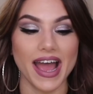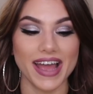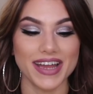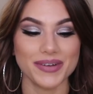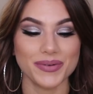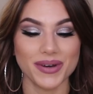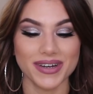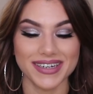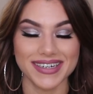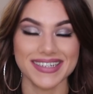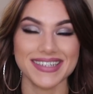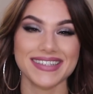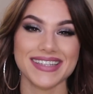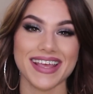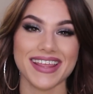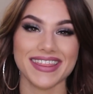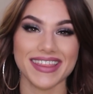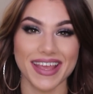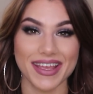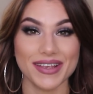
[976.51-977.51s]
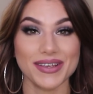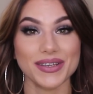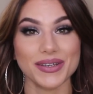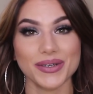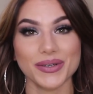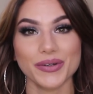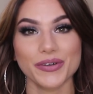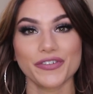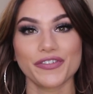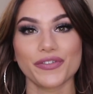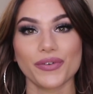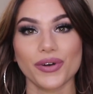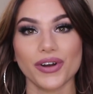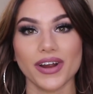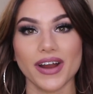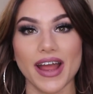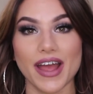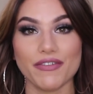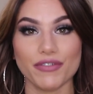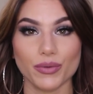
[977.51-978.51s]
I wanted to say thank you
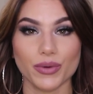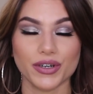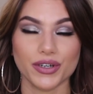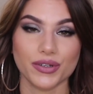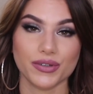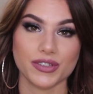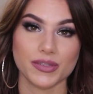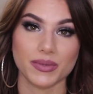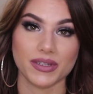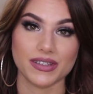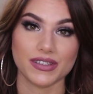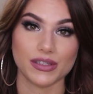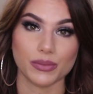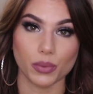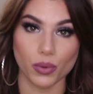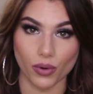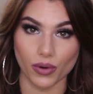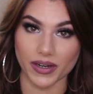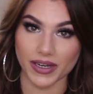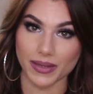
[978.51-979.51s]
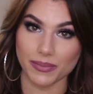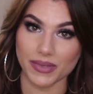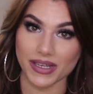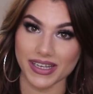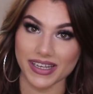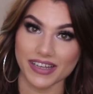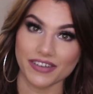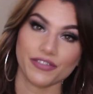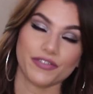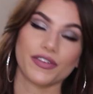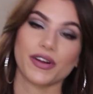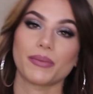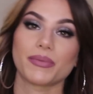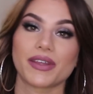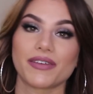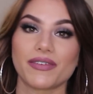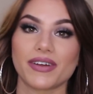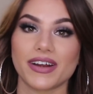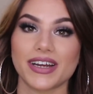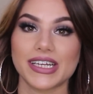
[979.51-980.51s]
for everyone who's been supporting me
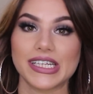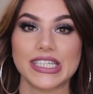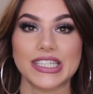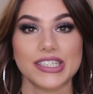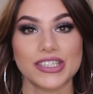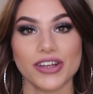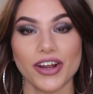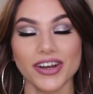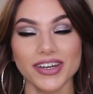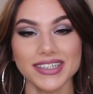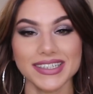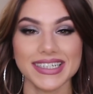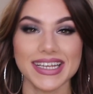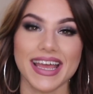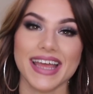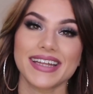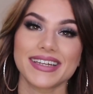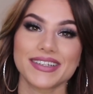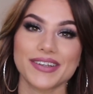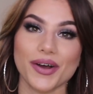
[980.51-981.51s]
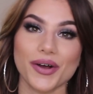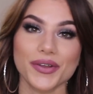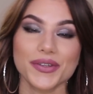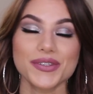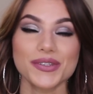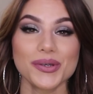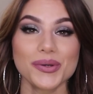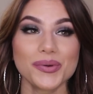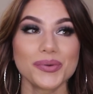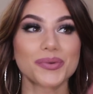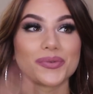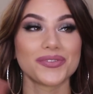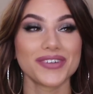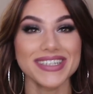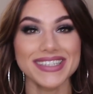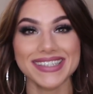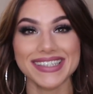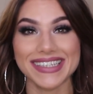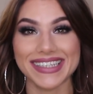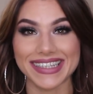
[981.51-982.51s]
from the very start and also
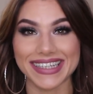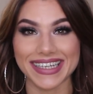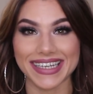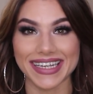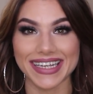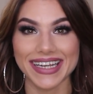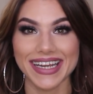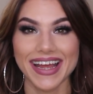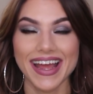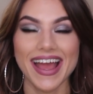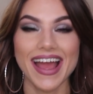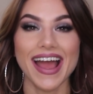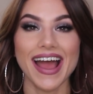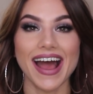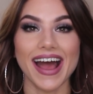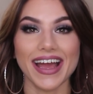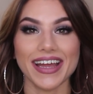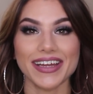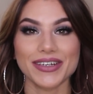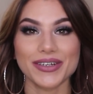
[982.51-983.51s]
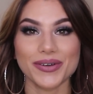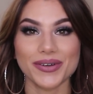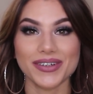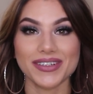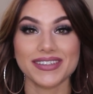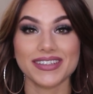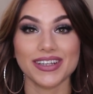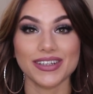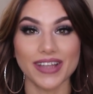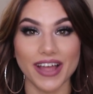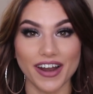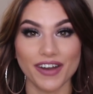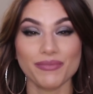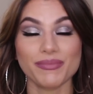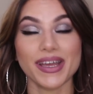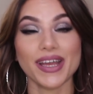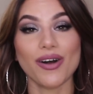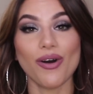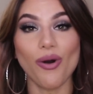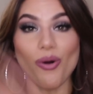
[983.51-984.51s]
recently I noticed a lot of
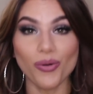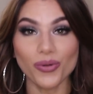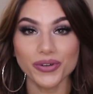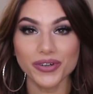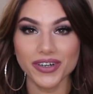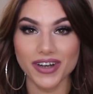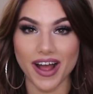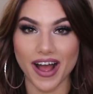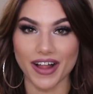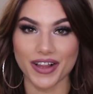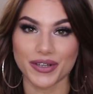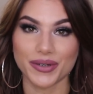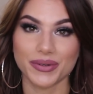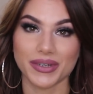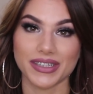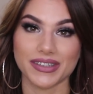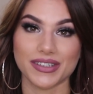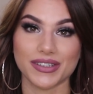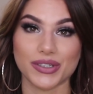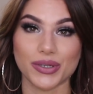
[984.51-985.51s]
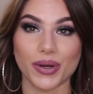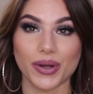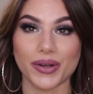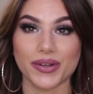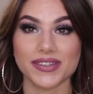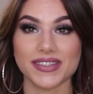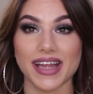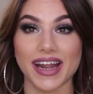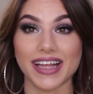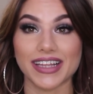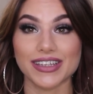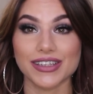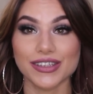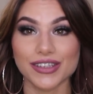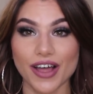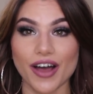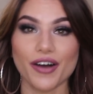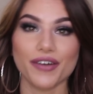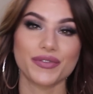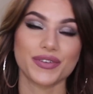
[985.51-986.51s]
my older Halloween tutorials that I
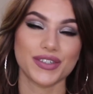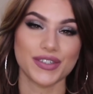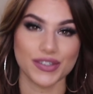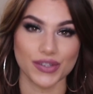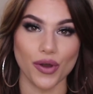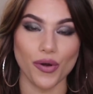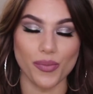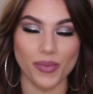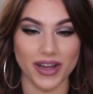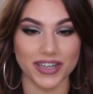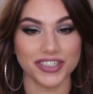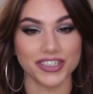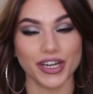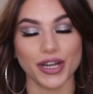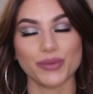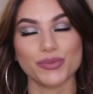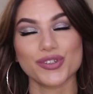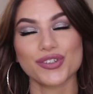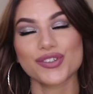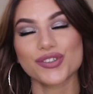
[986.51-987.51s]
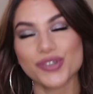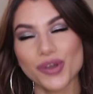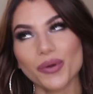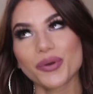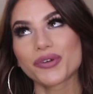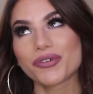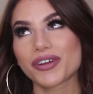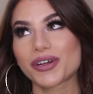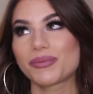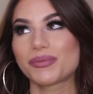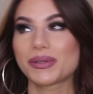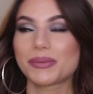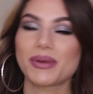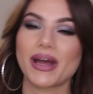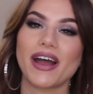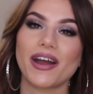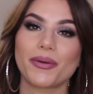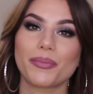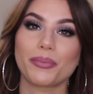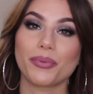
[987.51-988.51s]
love so much and I'm so incredibly
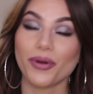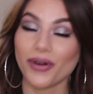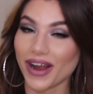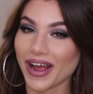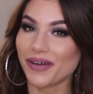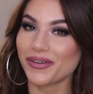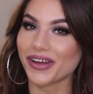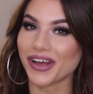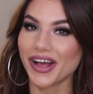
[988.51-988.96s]
proud